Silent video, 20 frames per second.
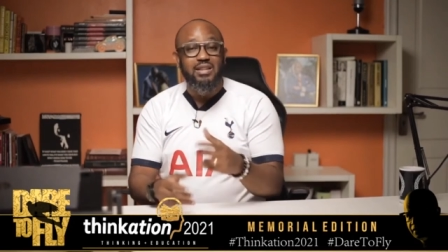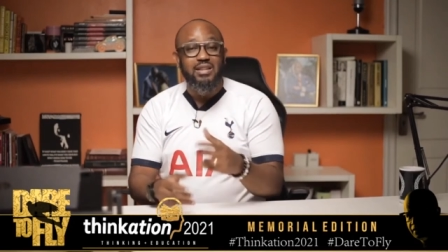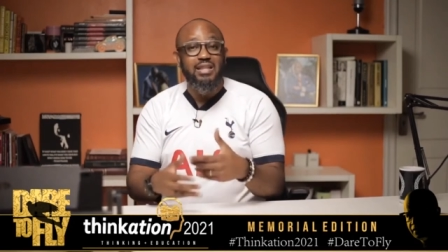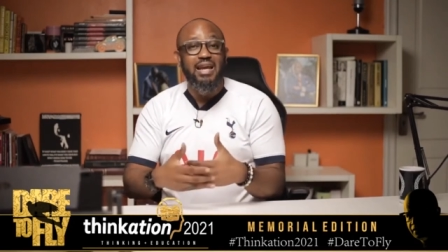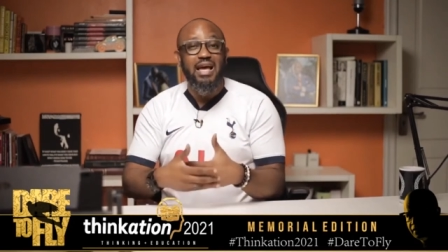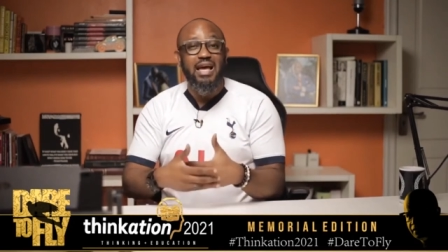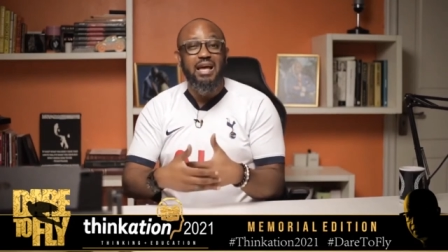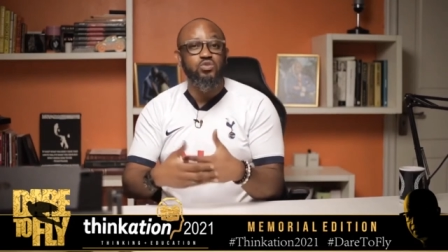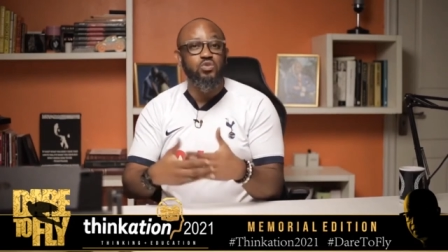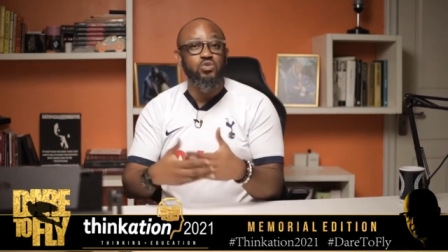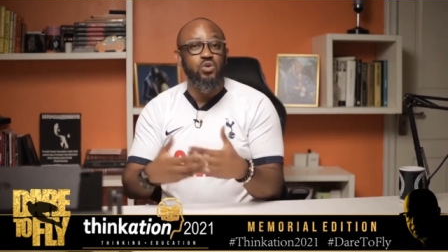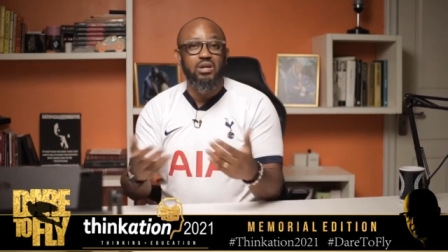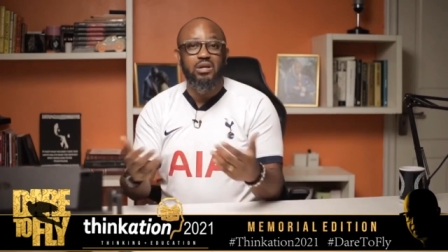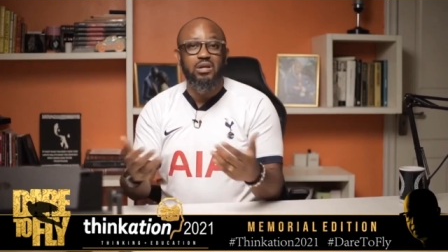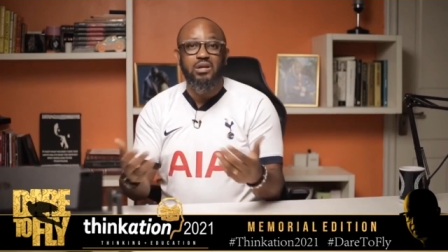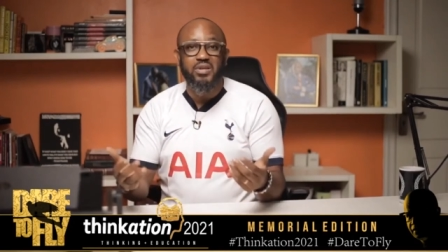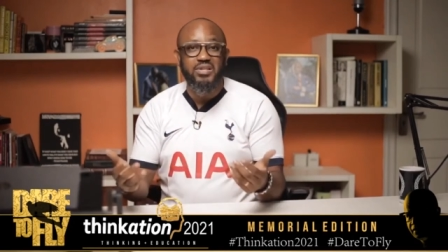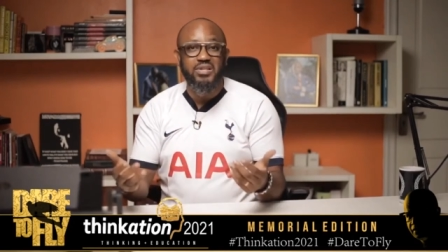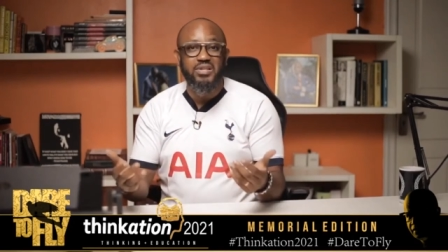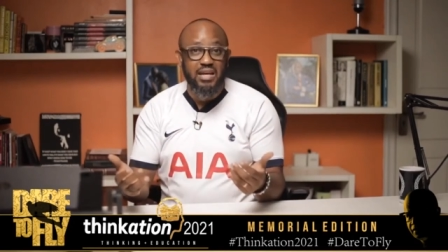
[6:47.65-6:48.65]
that has
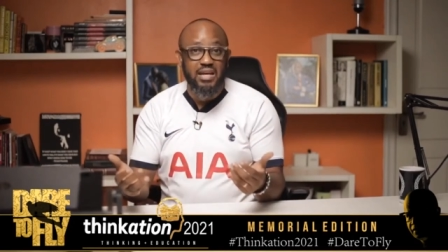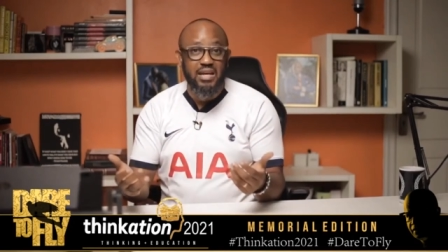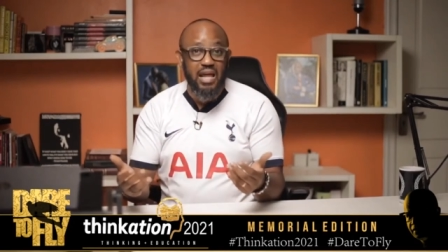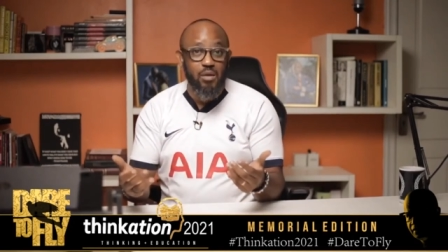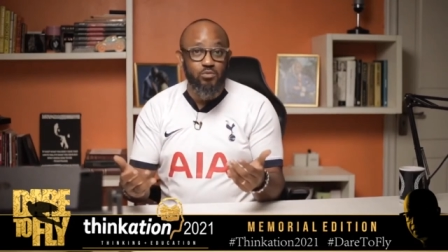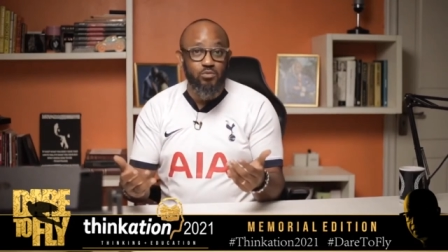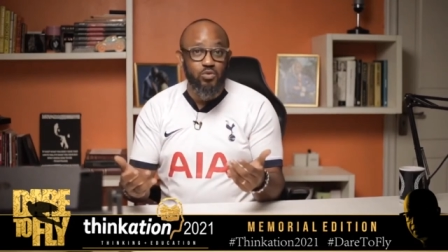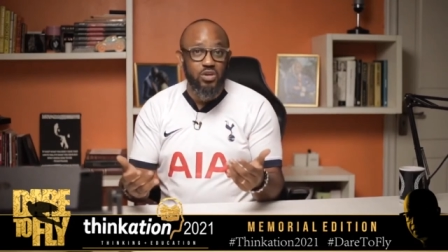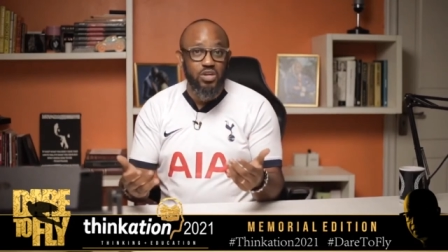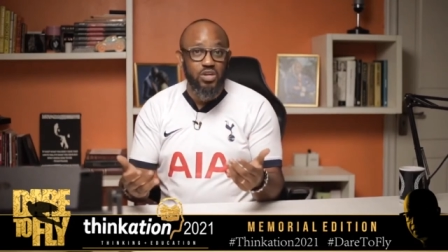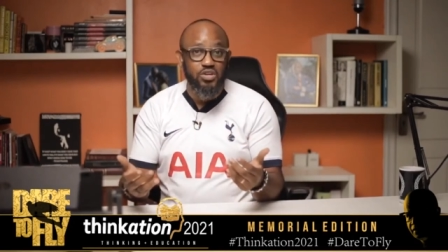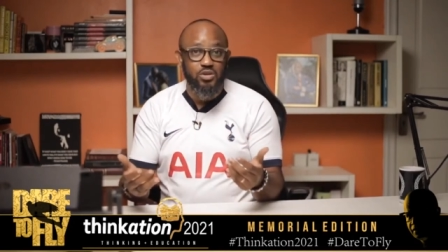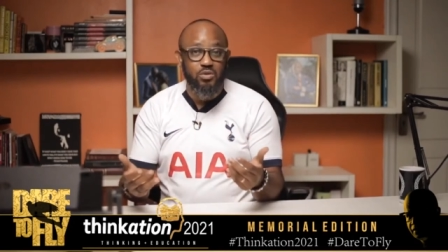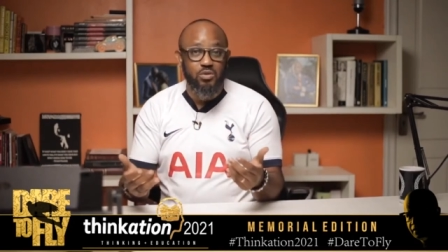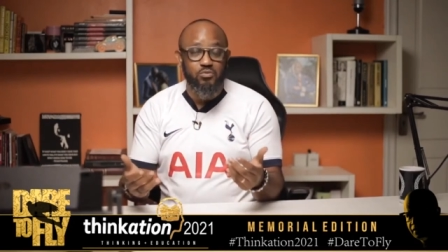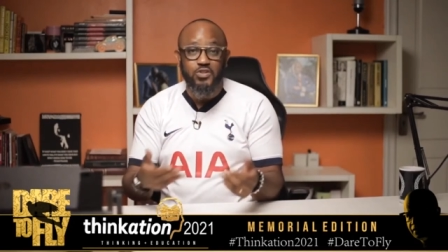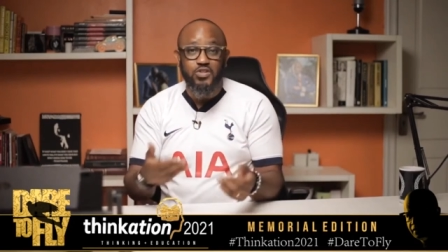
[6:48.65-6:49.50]
unlimited ammunition.